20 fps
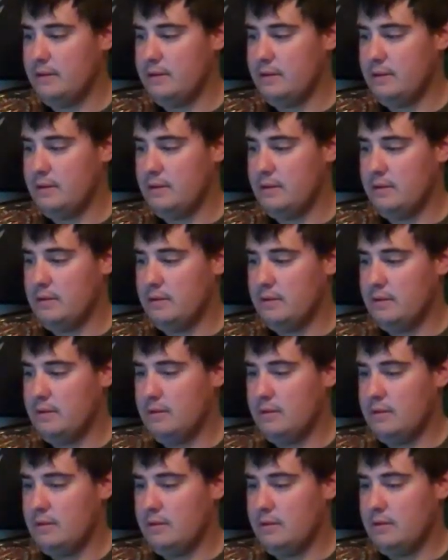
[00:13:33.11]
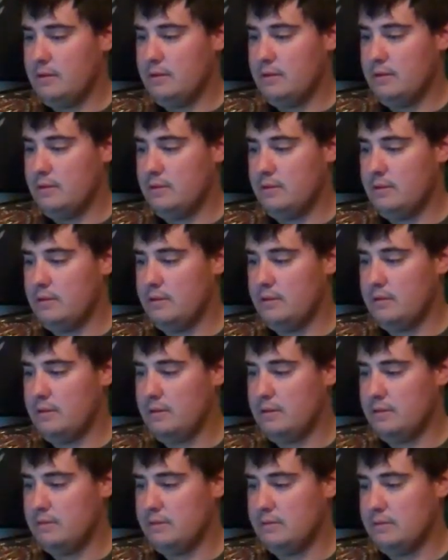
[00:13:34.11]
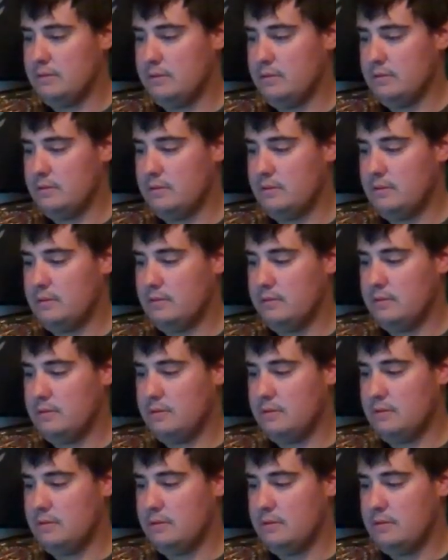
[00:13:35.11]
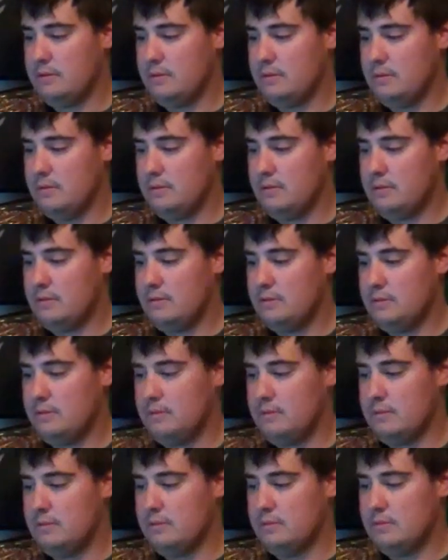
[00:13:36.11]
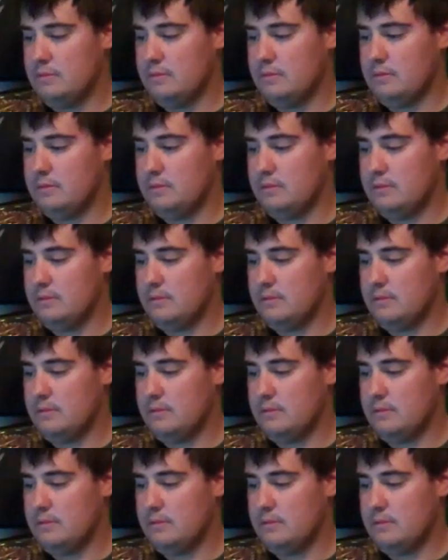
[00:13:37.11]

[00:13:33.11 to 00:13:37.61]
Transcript: (silence)